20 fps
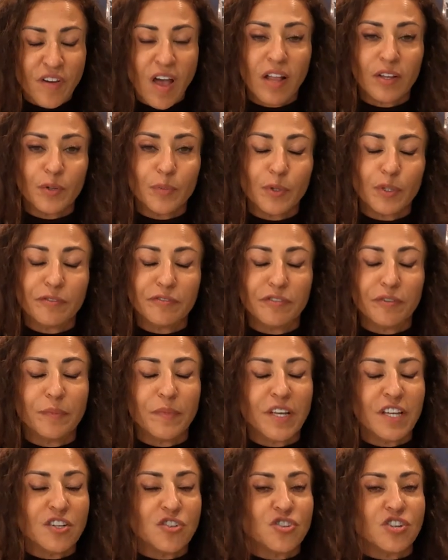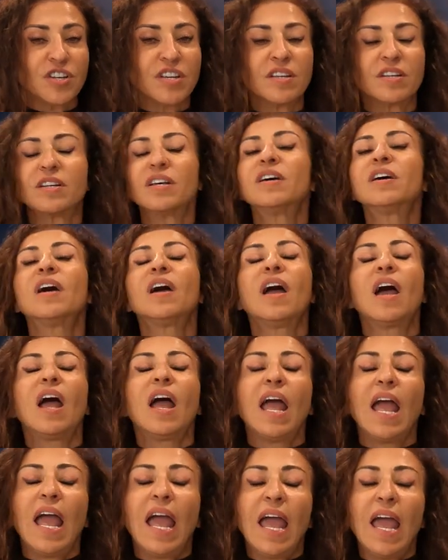valuable information.
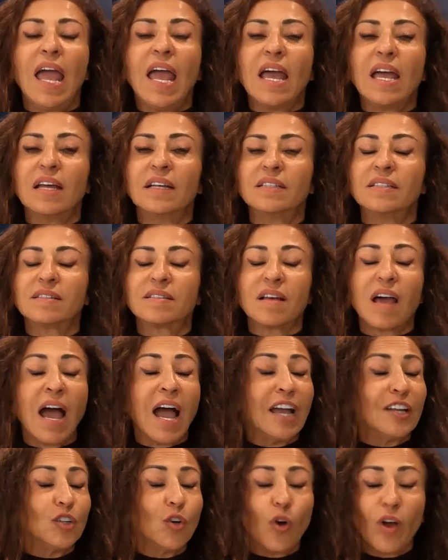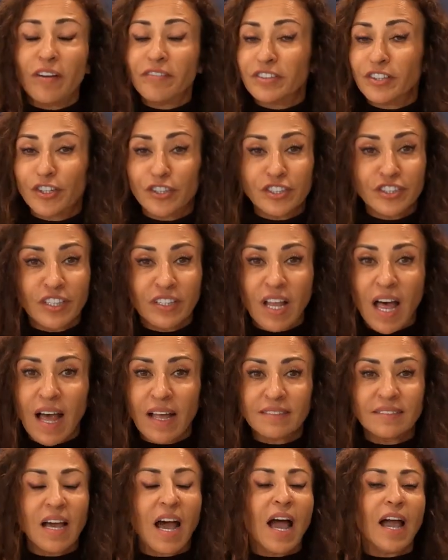And I know I've learned a
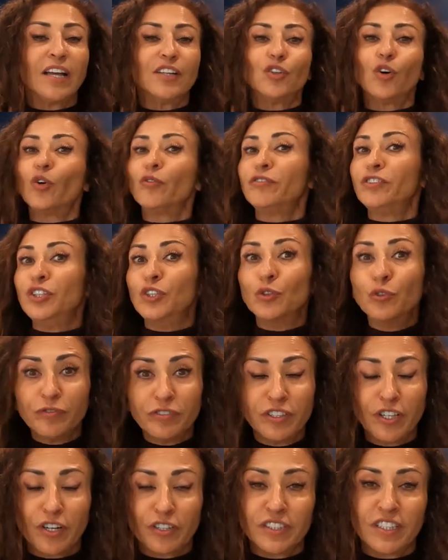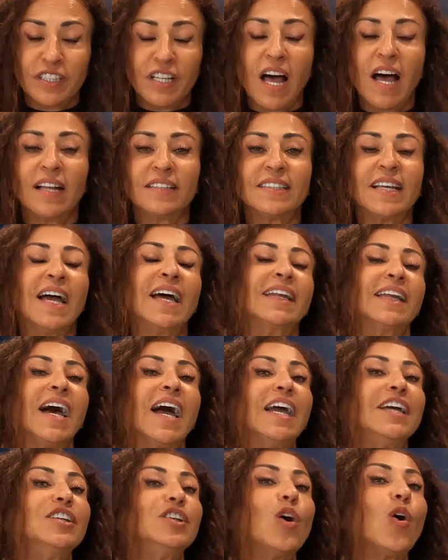lot. I know you've learned a lot. And
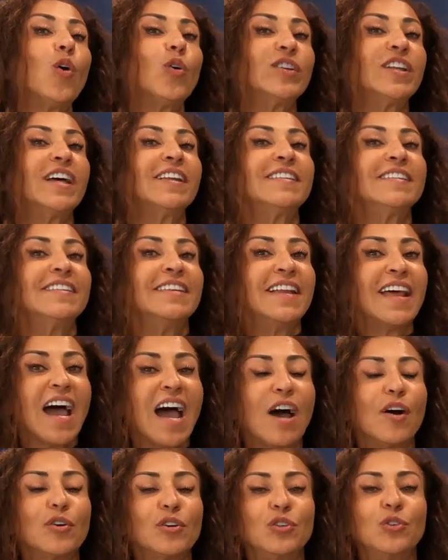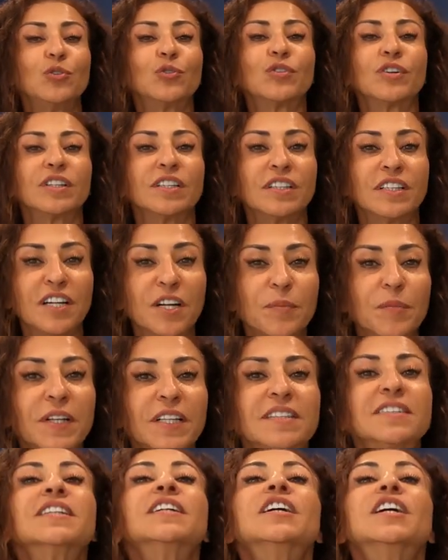I know that now you are a little
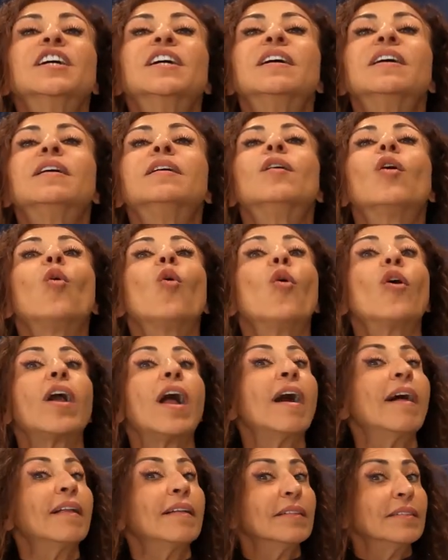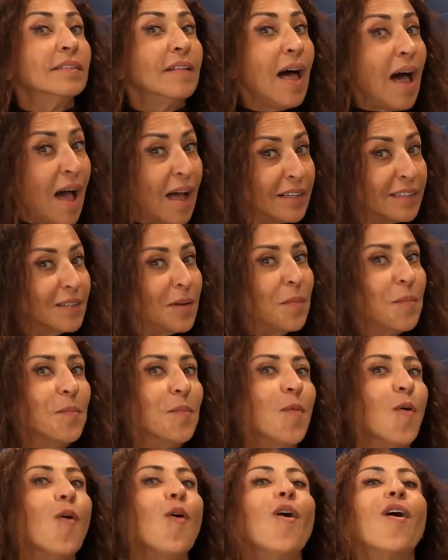bit or a lot
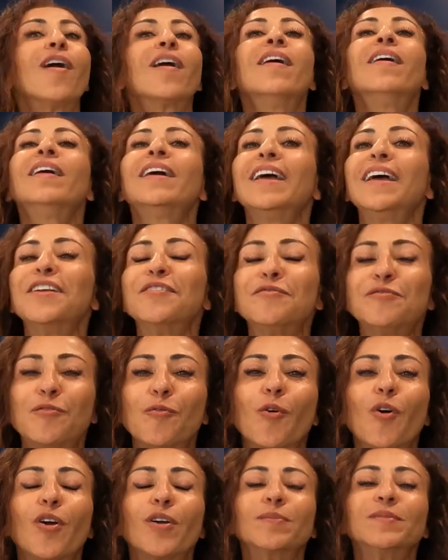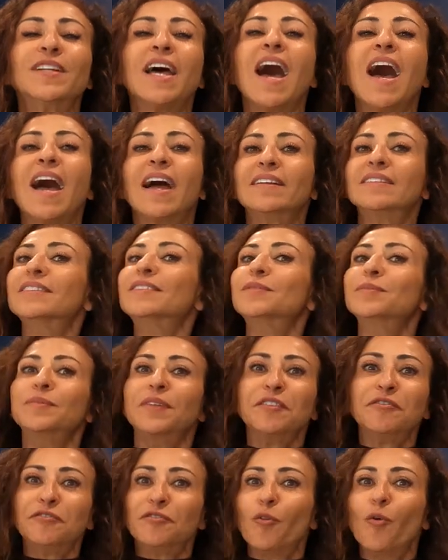more informed than
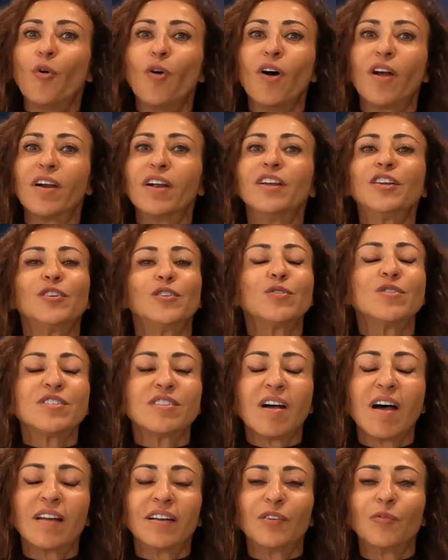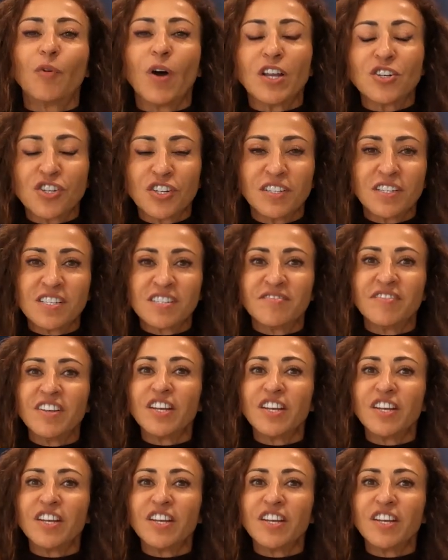before you started watching this